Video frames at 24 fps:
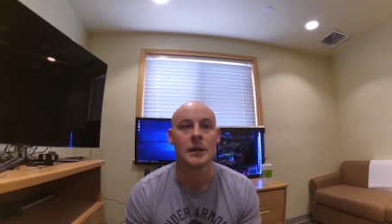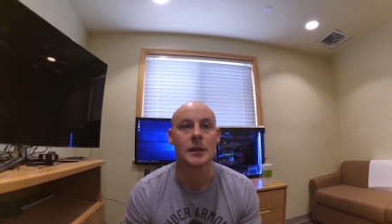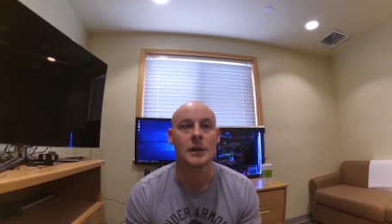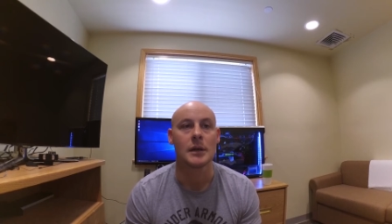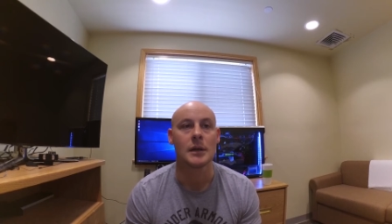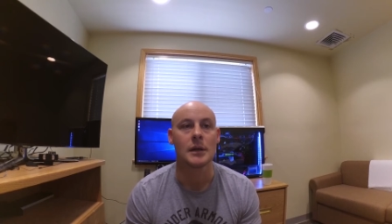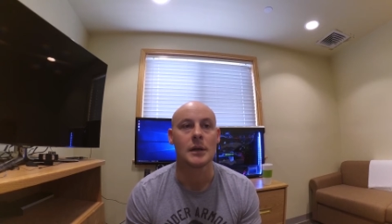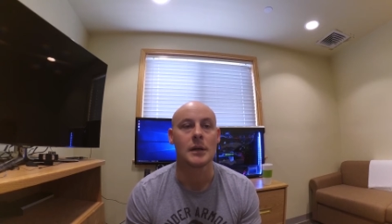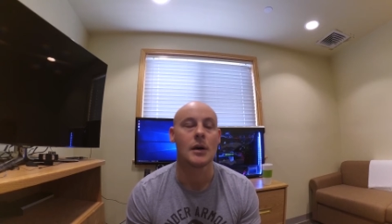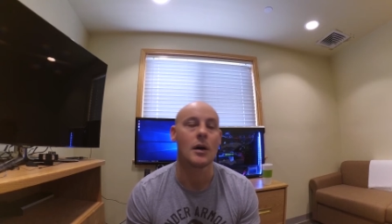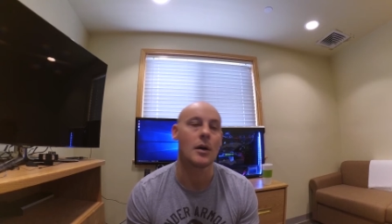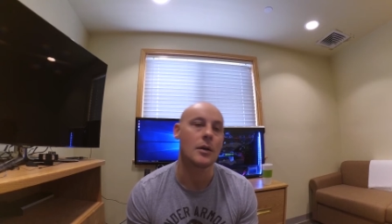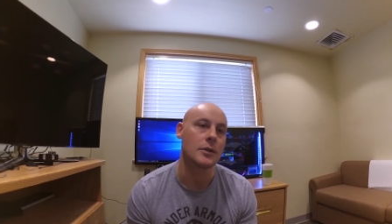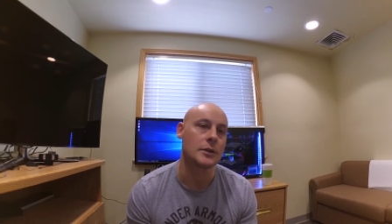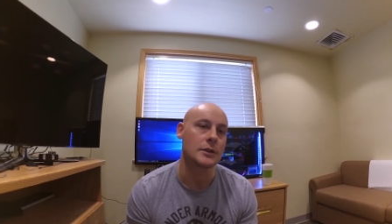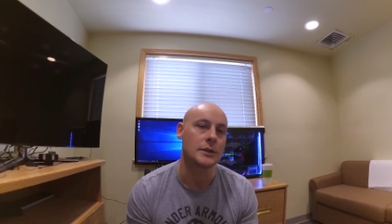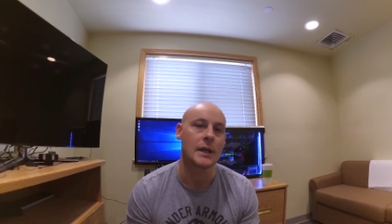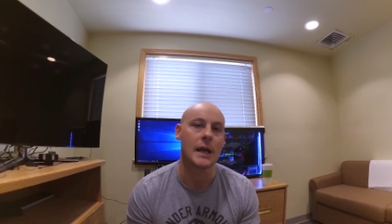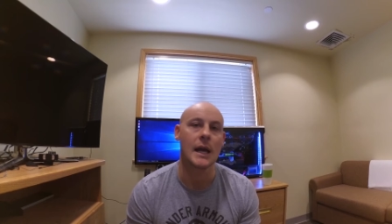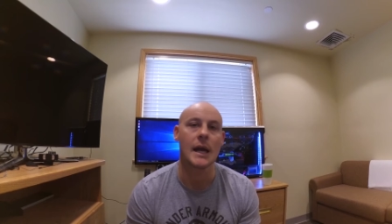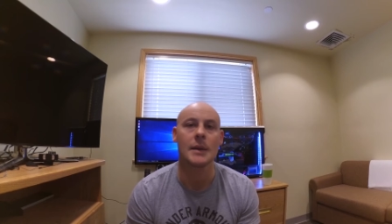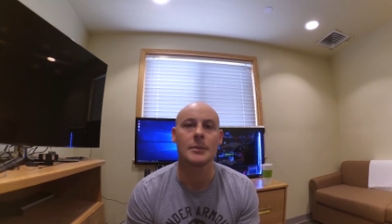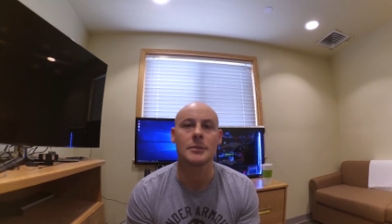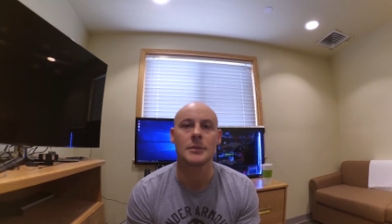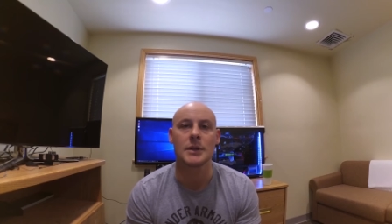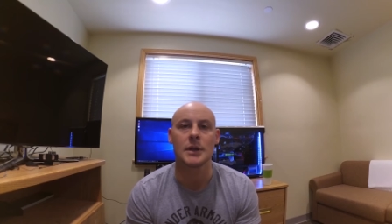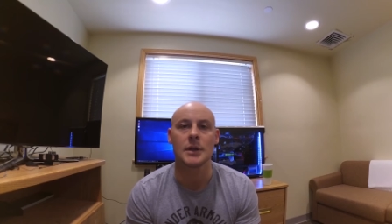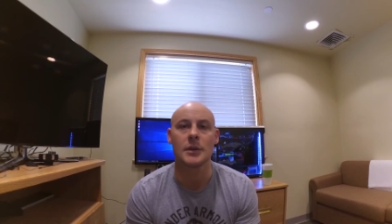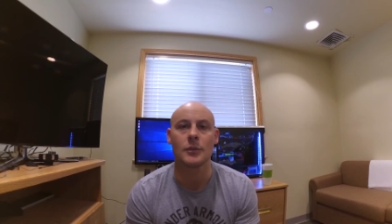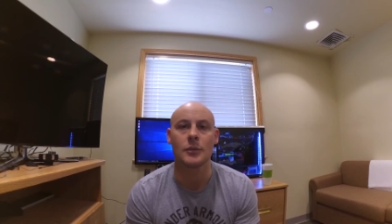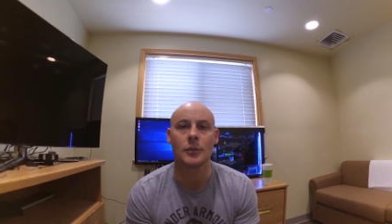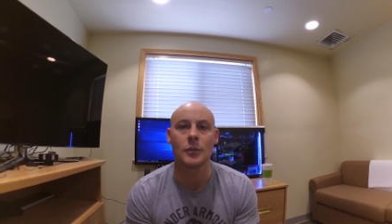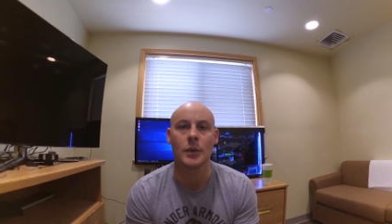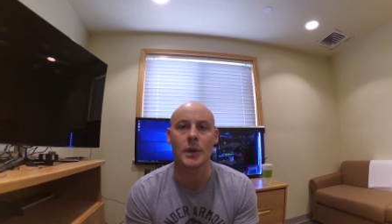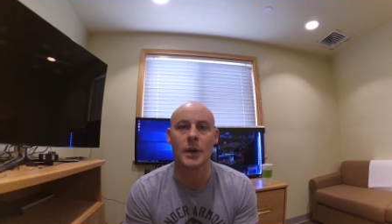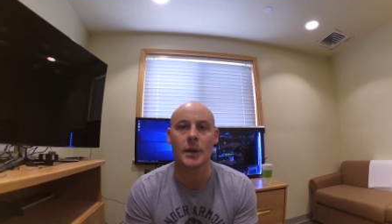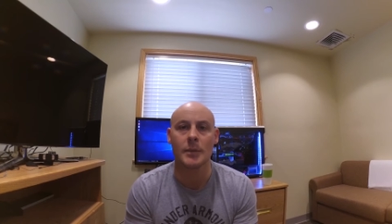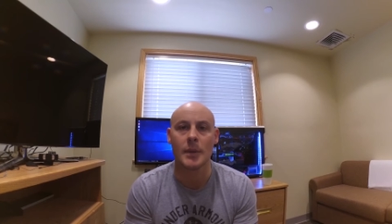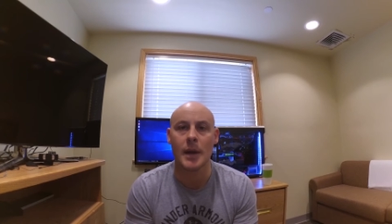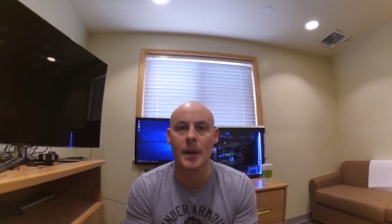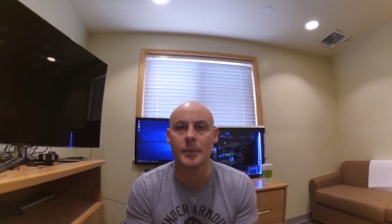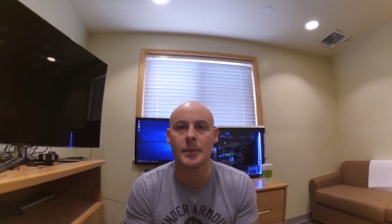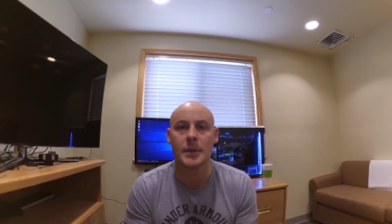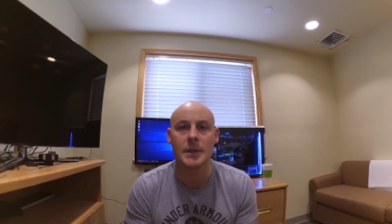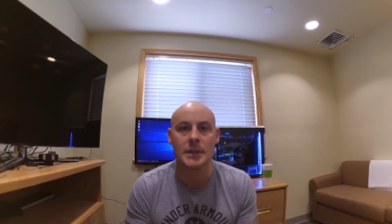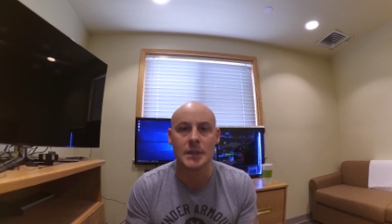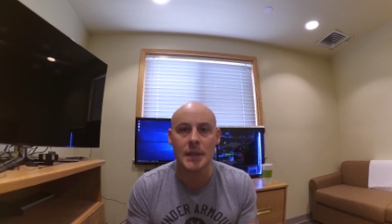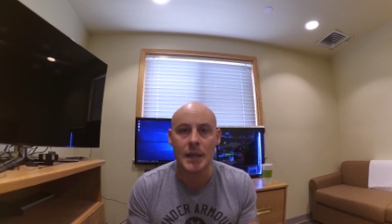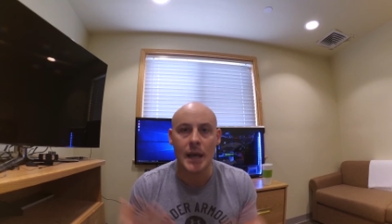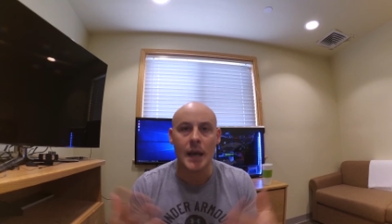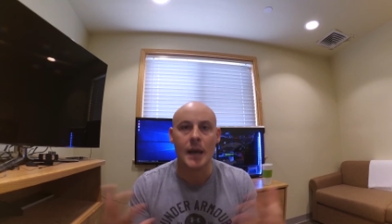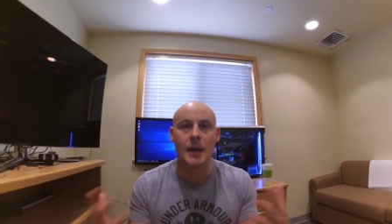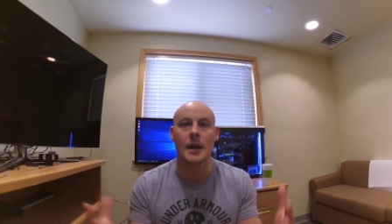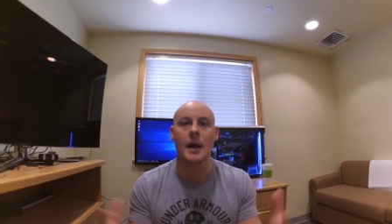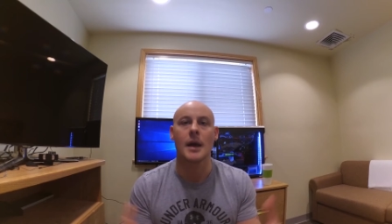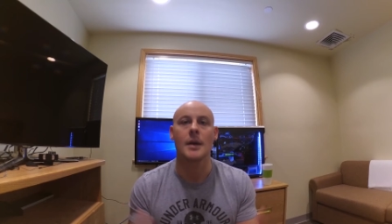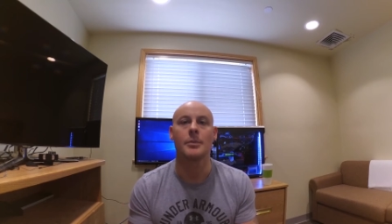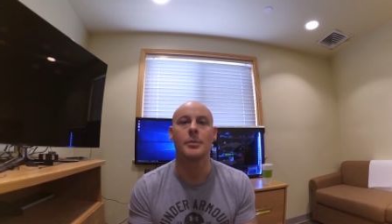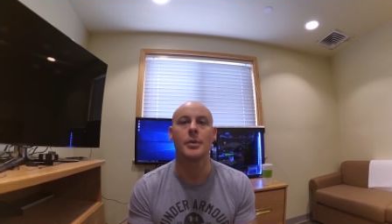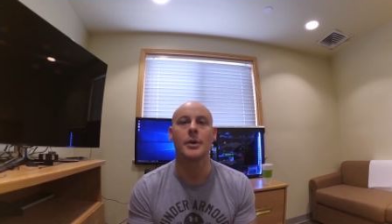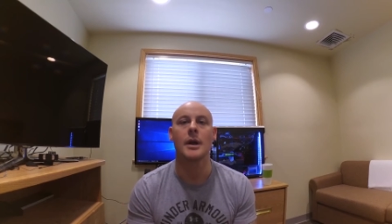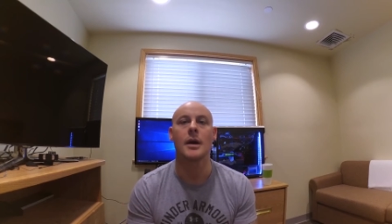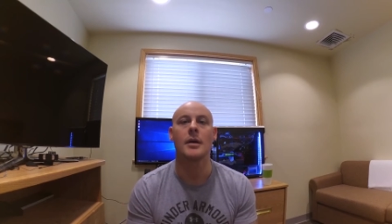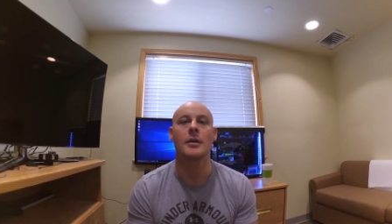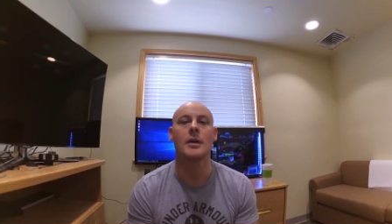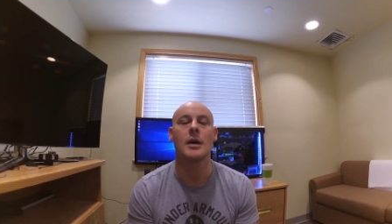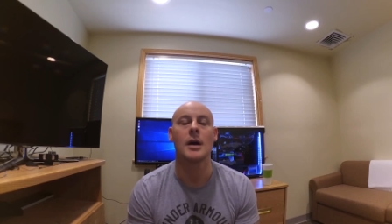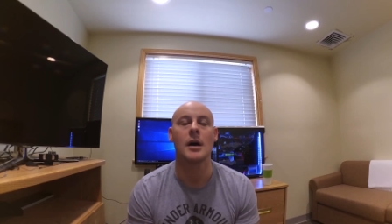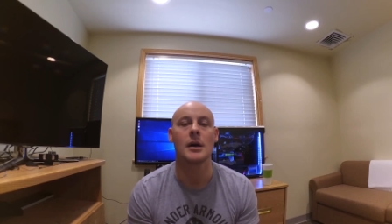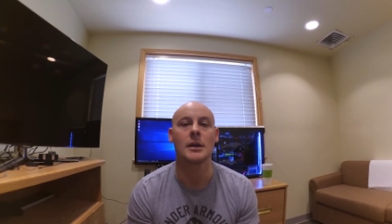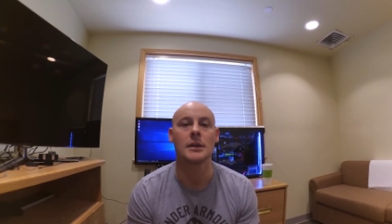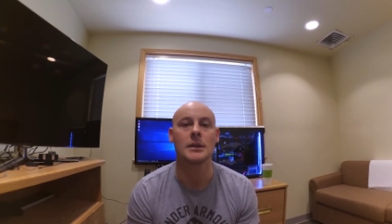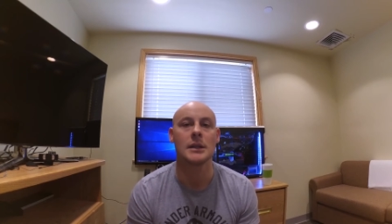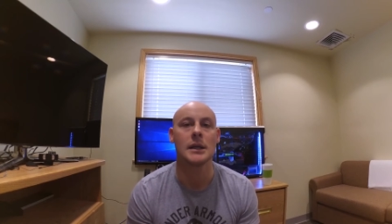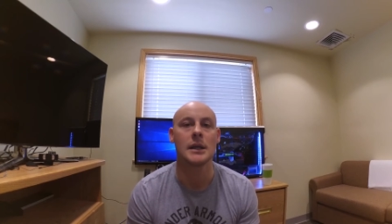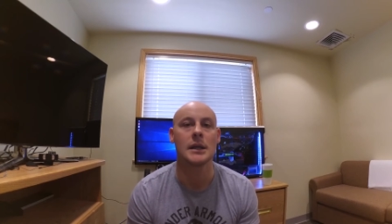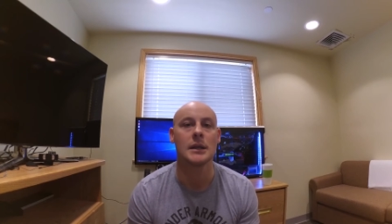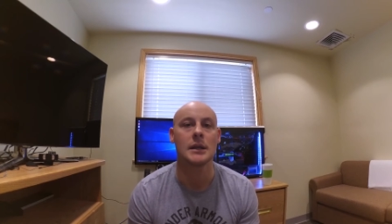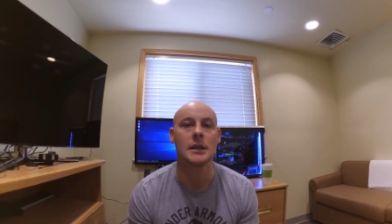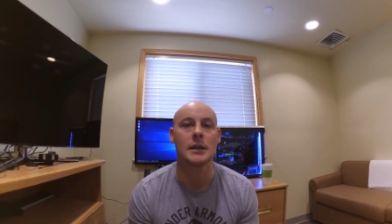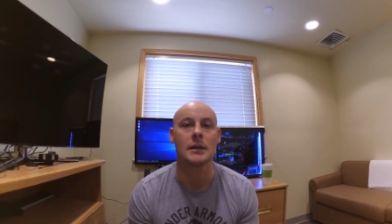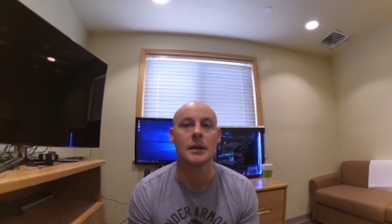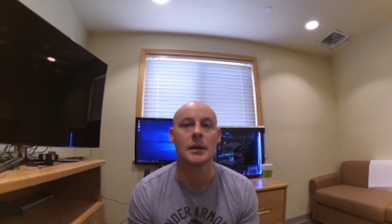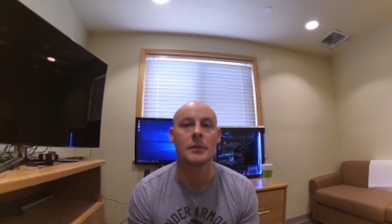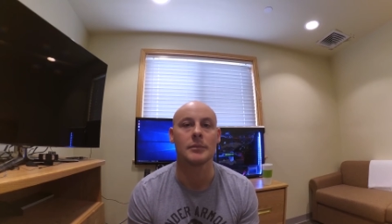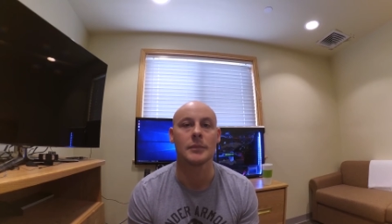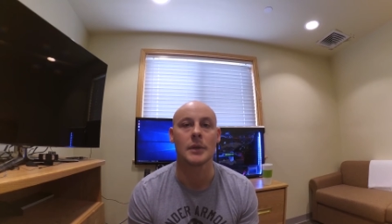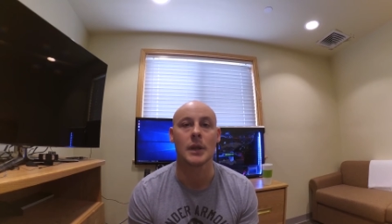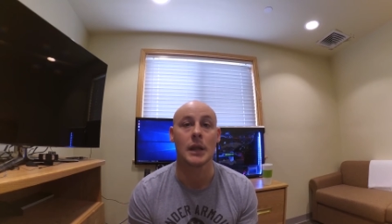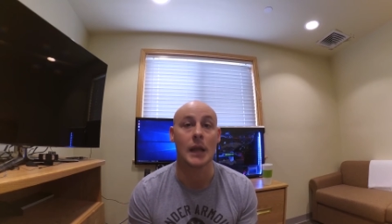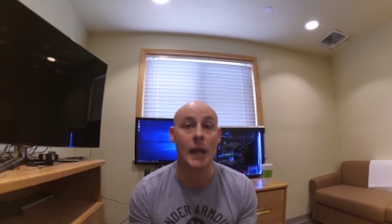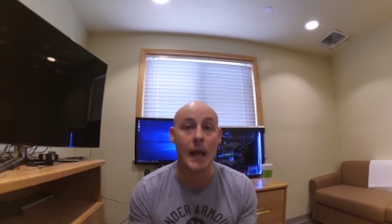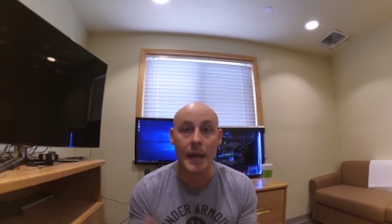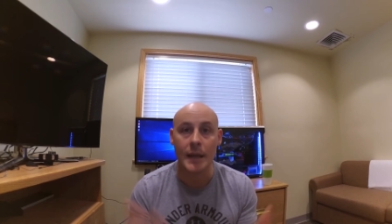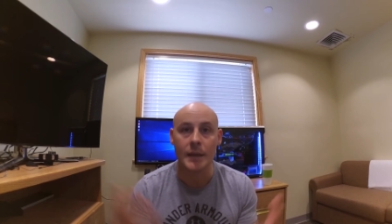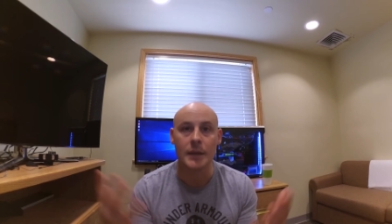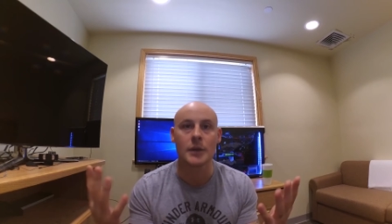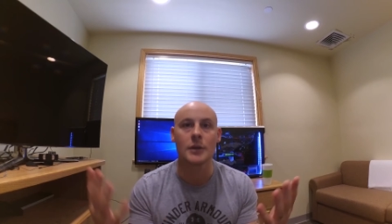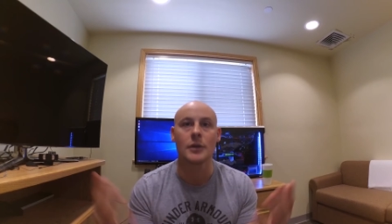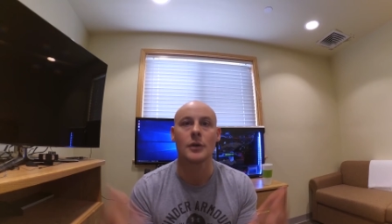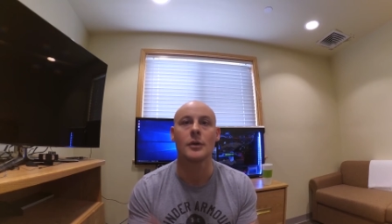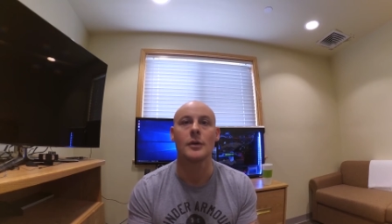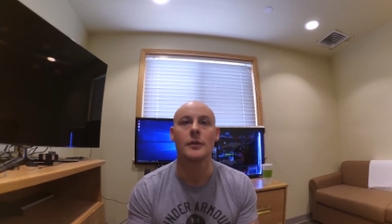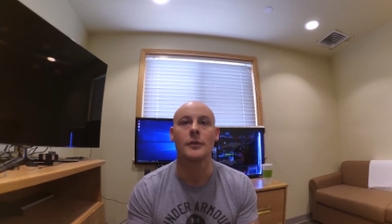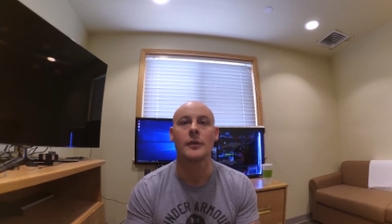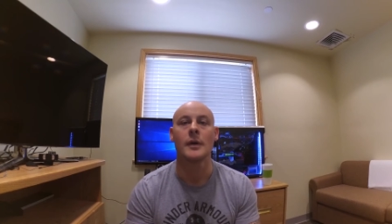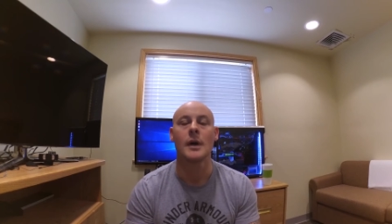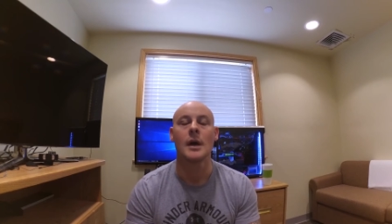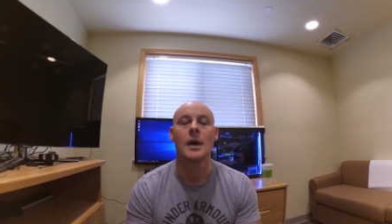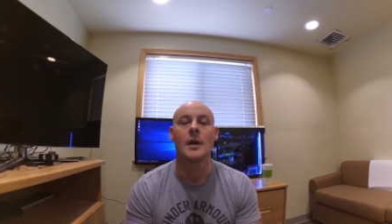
uh, other times and when I'm not busy I, I, put out content and I'm glad you know